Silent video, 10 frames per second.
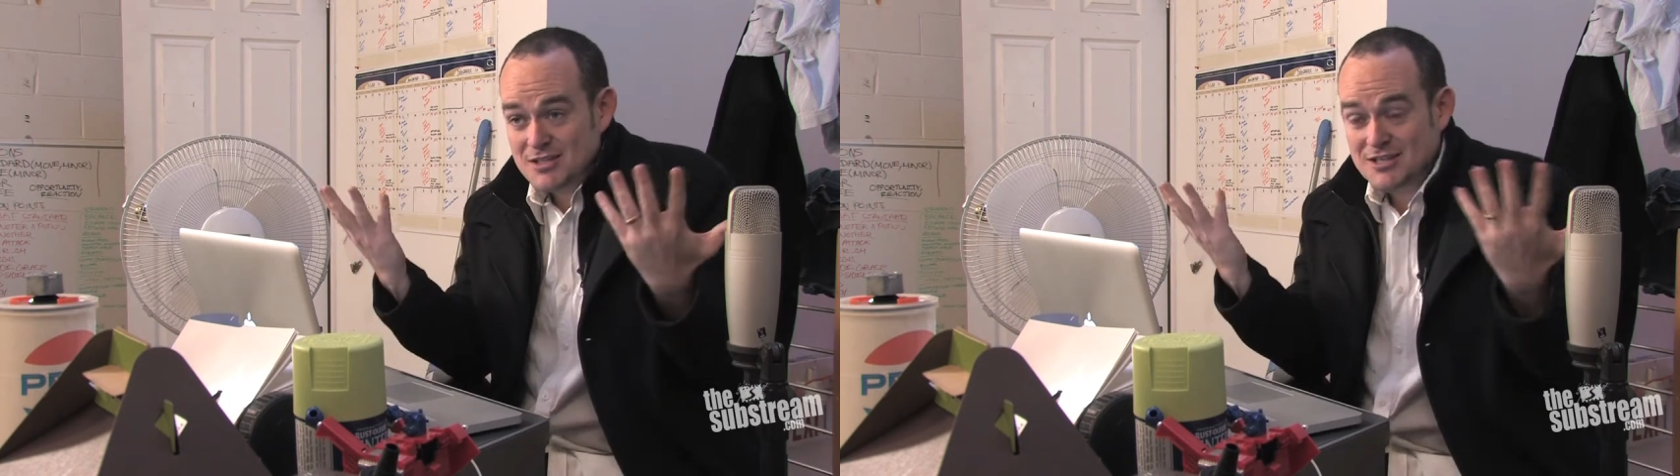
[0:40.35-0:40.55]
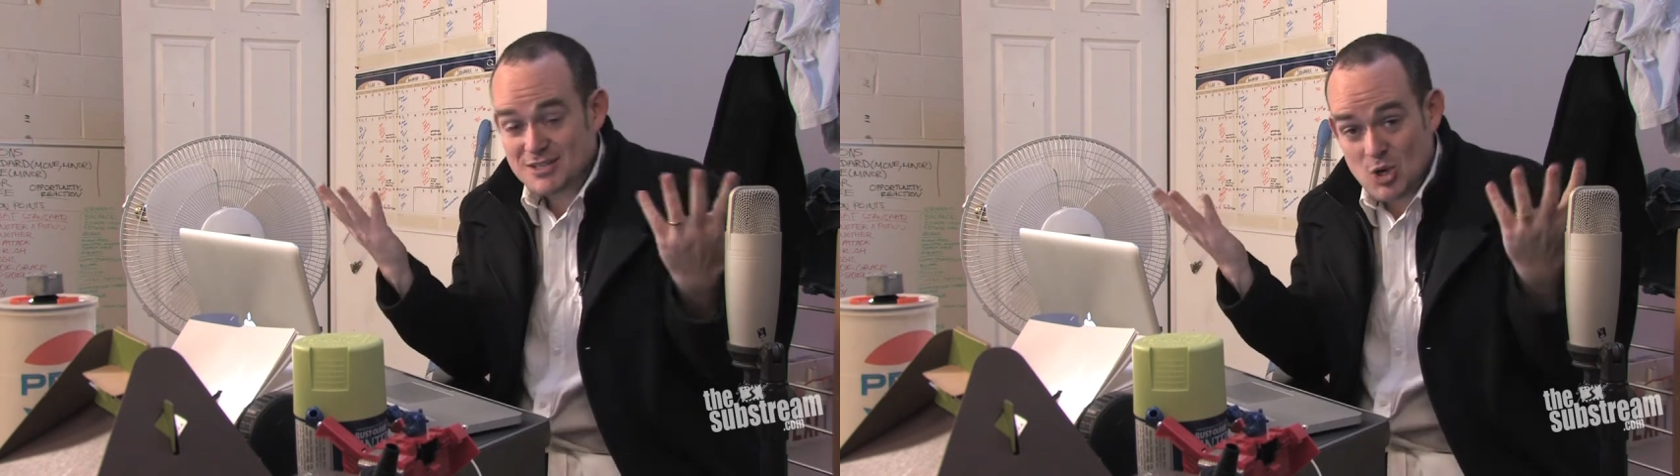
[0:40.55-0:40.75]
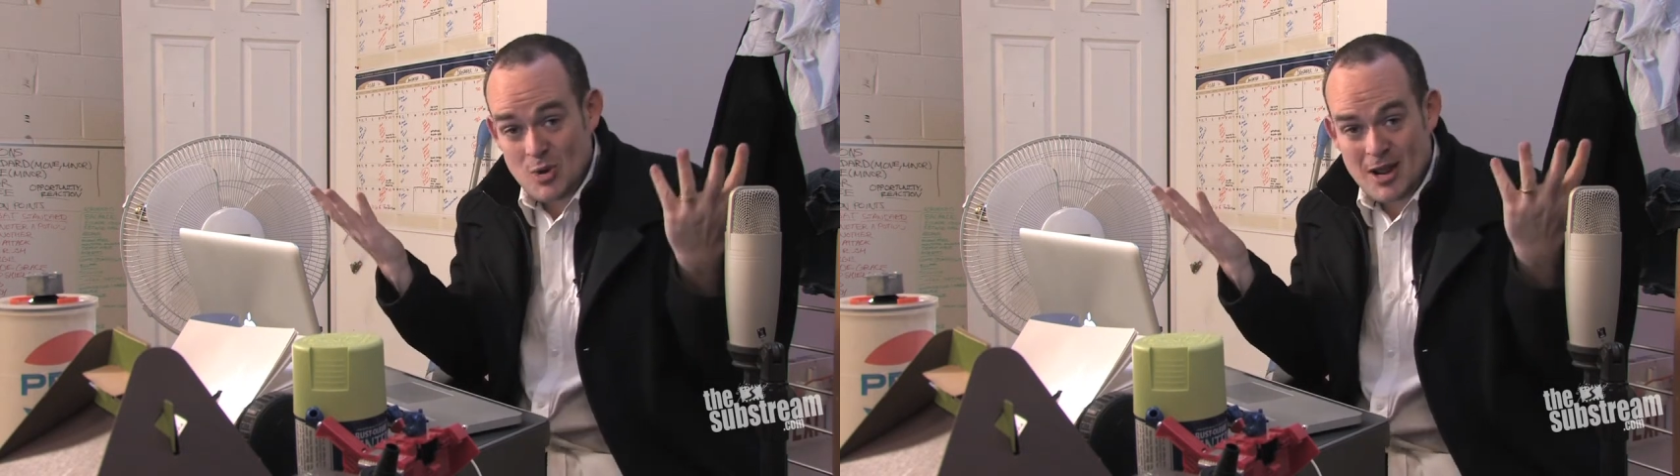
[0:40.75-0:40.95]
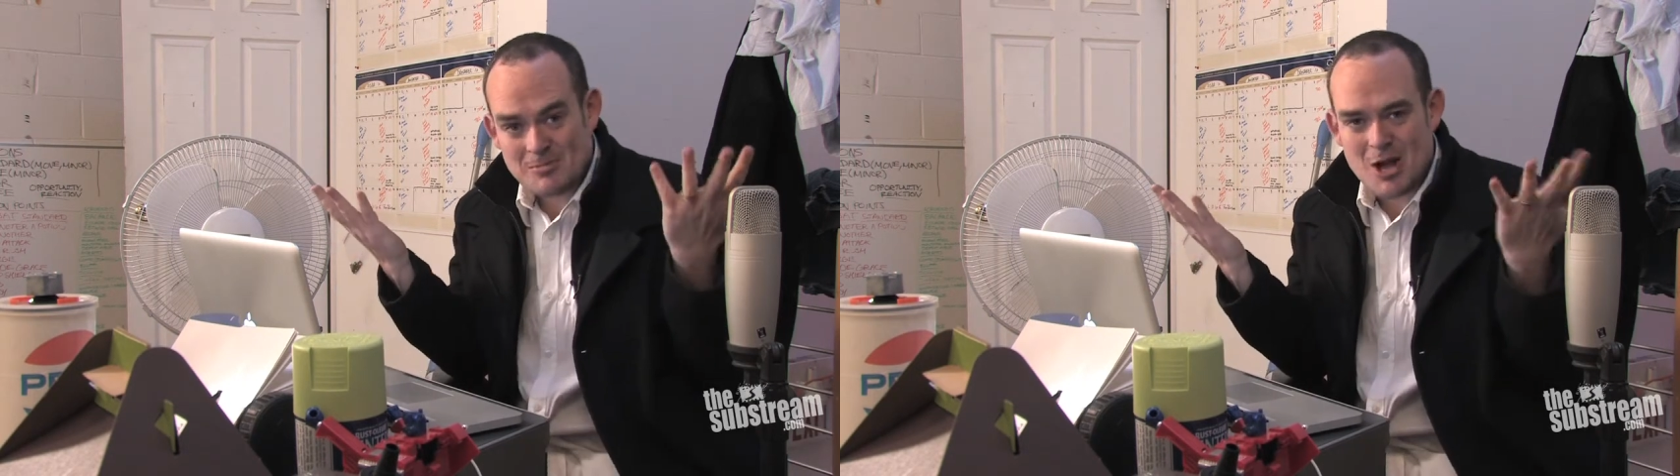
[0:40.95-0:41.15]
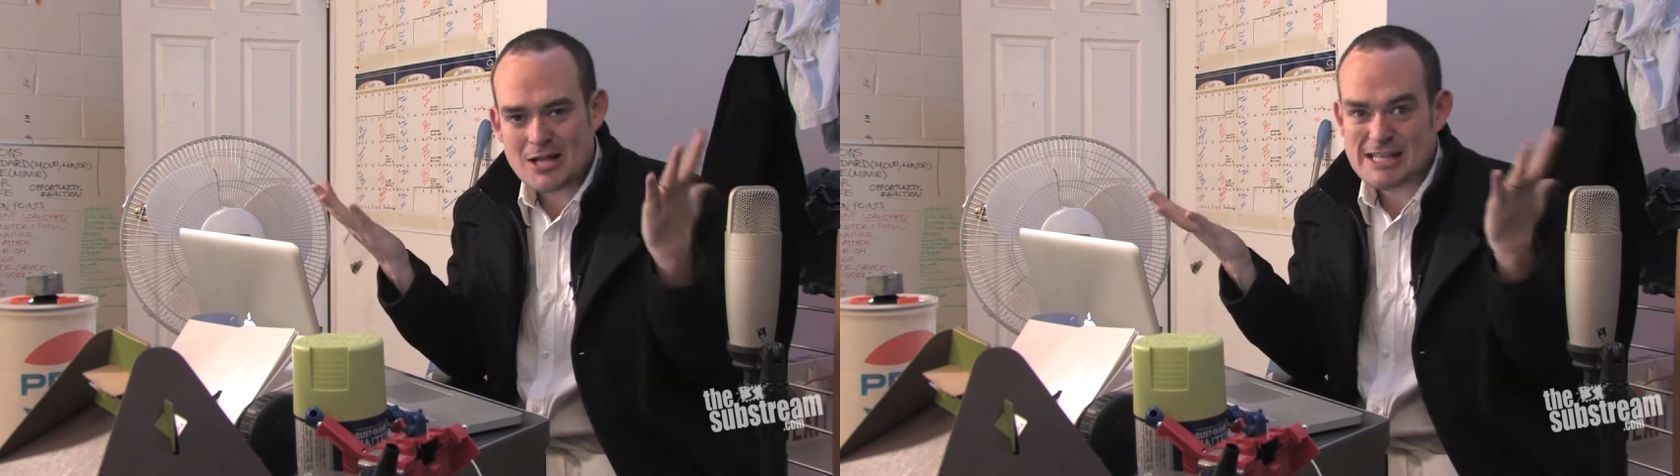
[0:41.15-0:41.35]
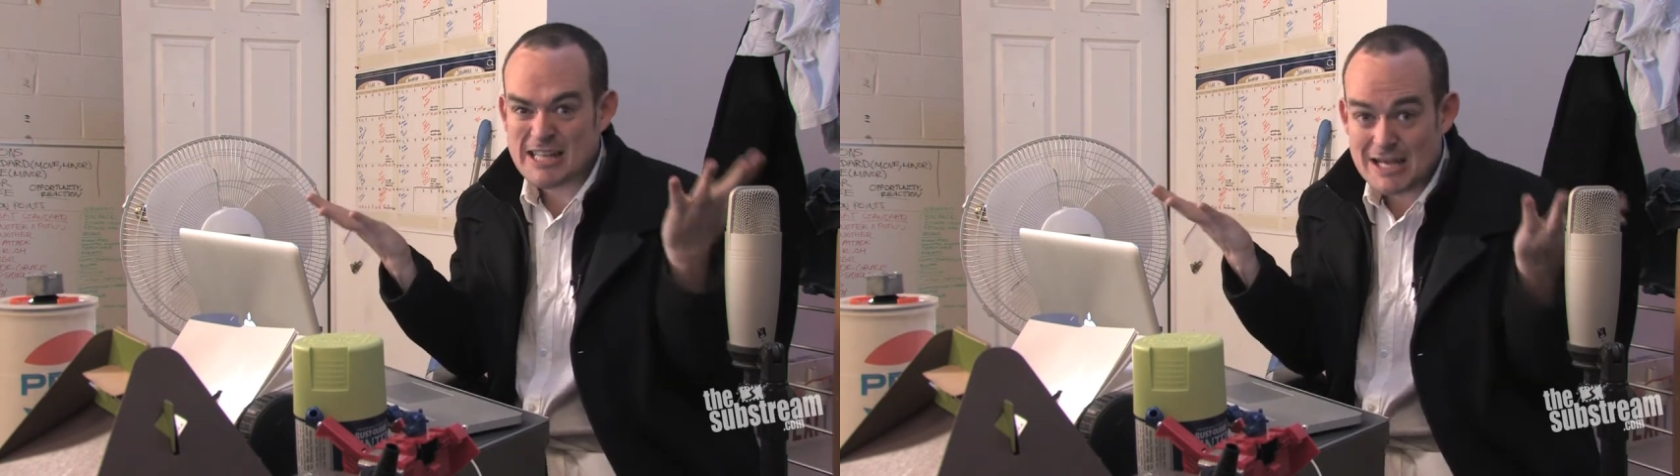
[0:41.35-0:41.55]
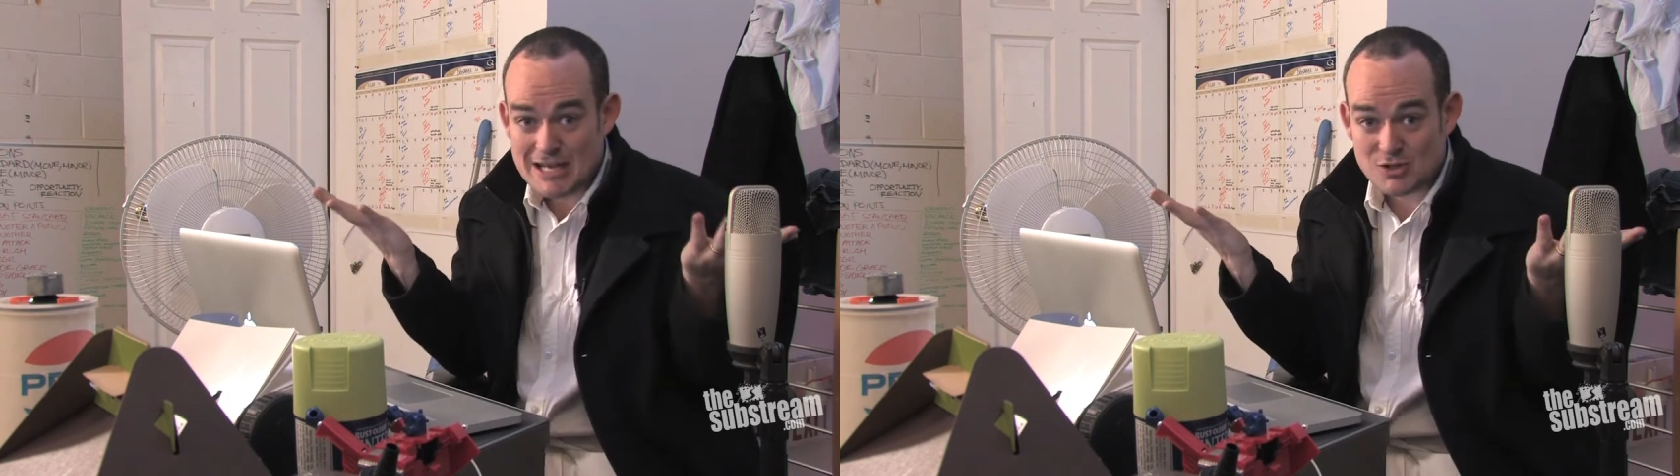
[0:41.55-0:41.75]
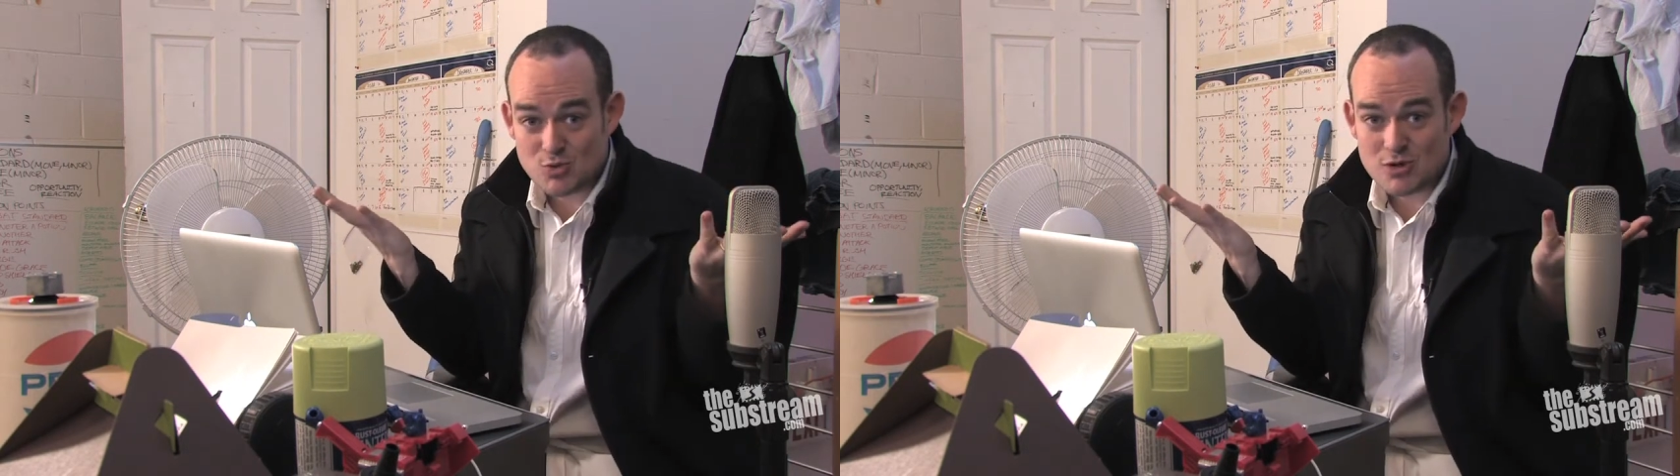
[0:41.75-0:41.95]
considering I'm not Clint
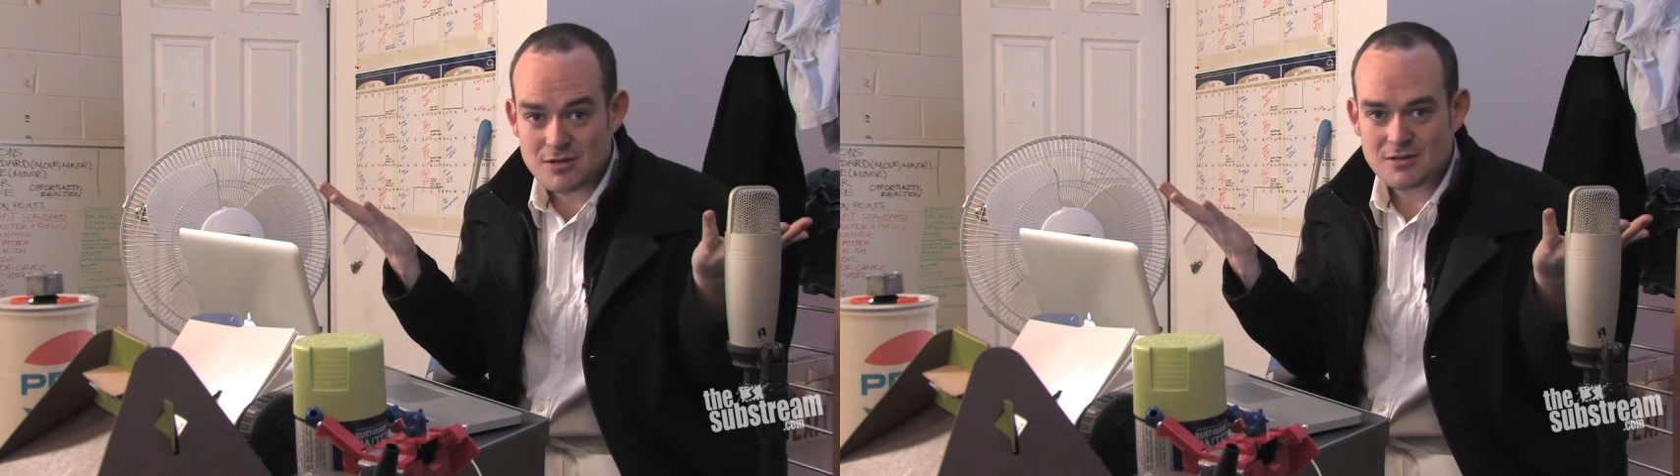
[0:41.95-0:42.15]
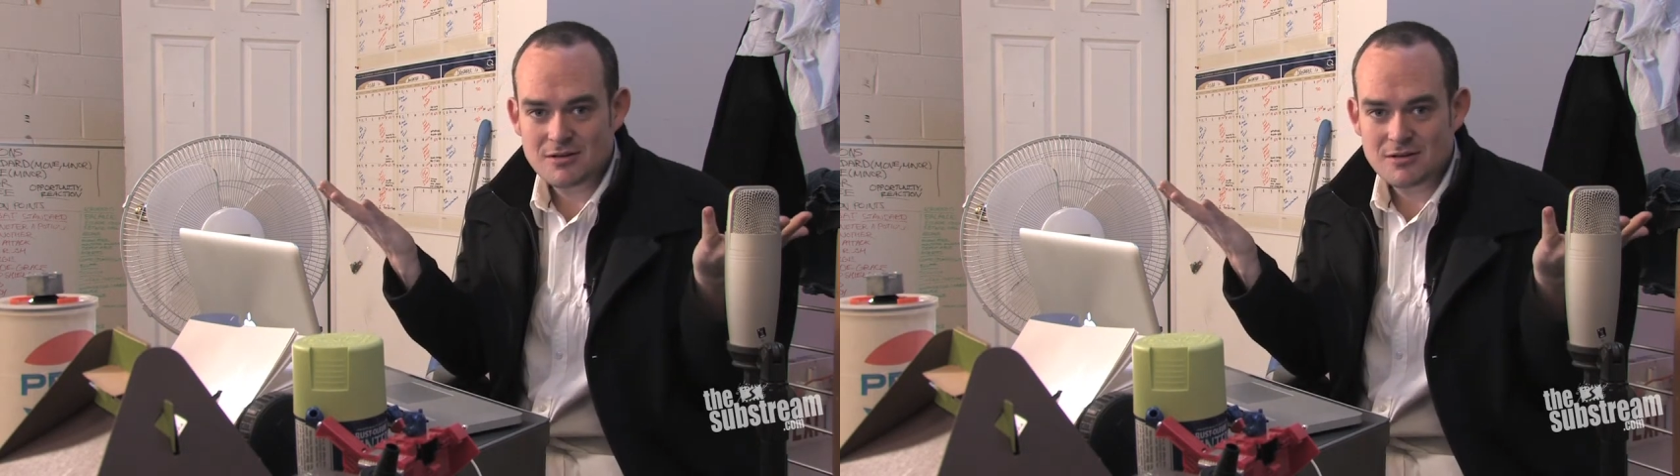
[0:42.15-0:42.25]
Eastwood?